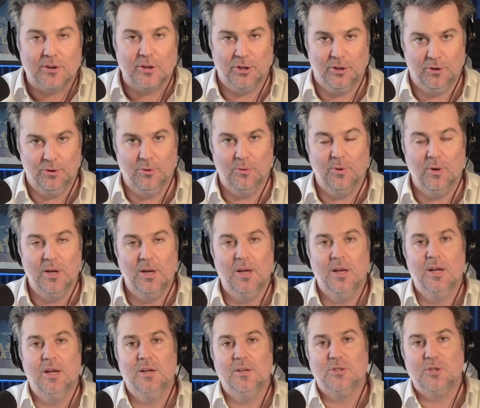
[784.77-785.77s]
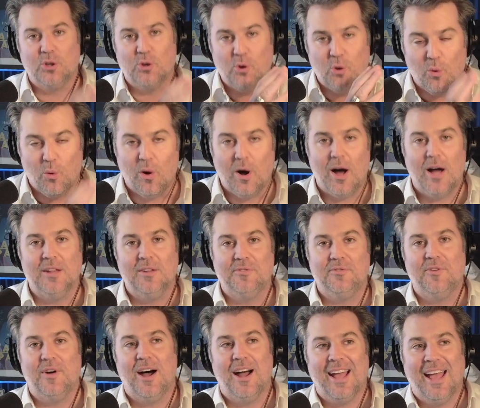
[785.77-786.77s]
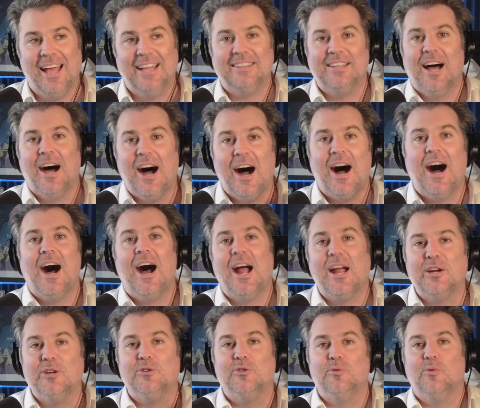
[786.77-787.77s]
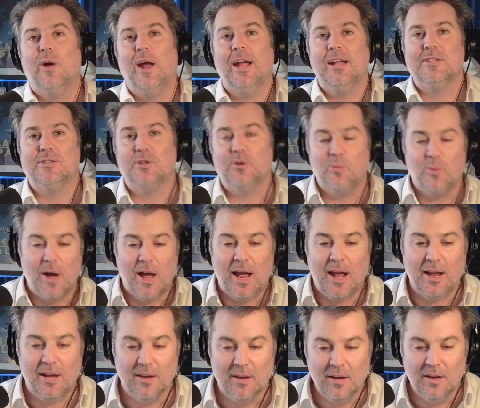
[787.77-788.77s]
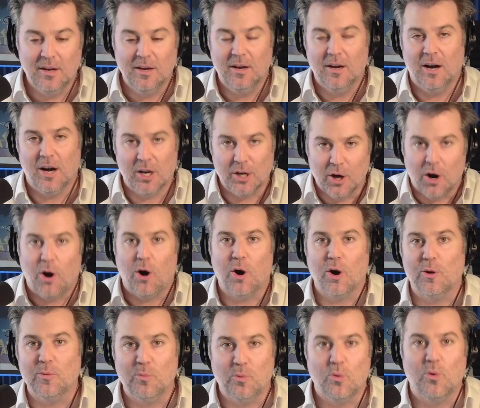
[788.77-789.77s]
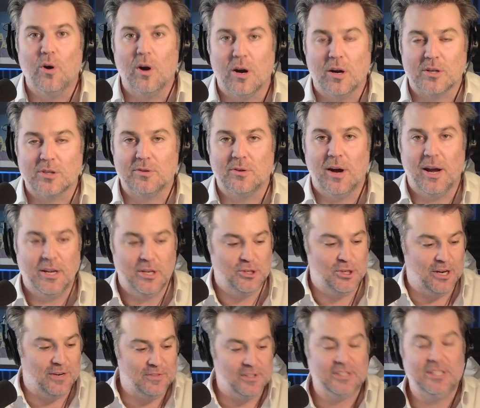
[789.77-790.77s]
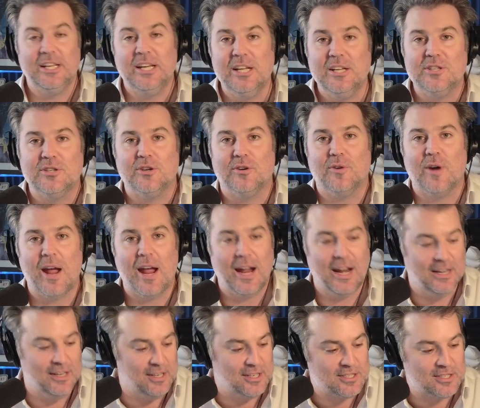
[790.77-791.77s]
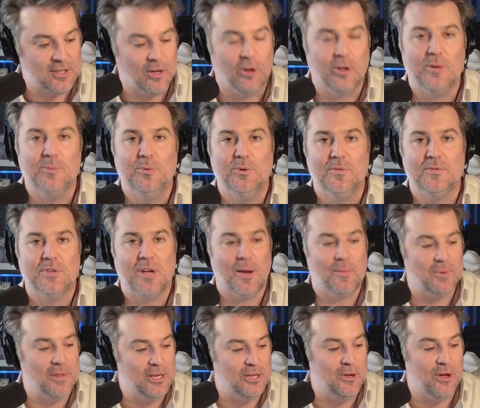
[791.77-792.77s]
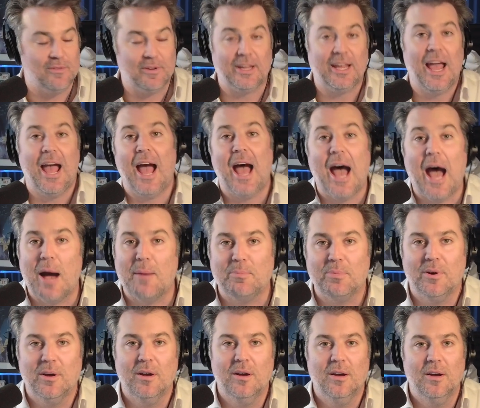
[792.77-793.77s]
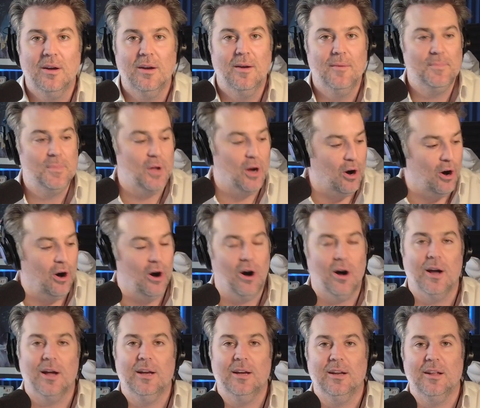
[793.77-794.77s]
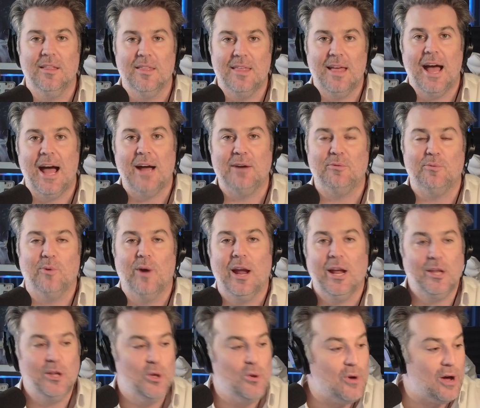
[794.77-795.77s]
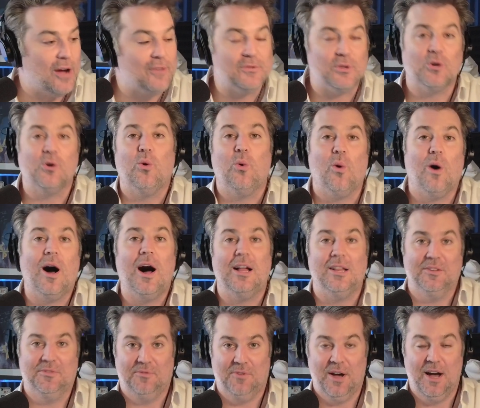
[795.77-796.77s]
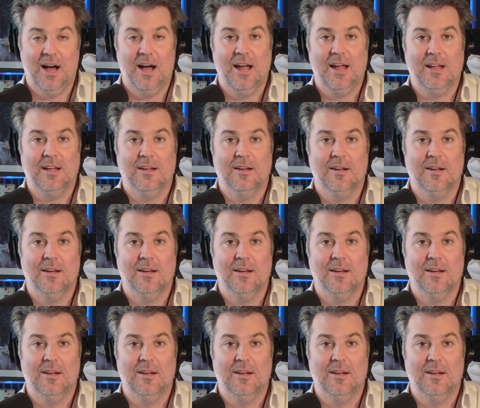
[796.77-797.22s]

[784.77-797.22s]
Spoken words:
you to qualify at the higher rate. So the way an ARM works, right, is you have the teaser rate and it slowly moves up and then you have a cap on that rate. You have to qualify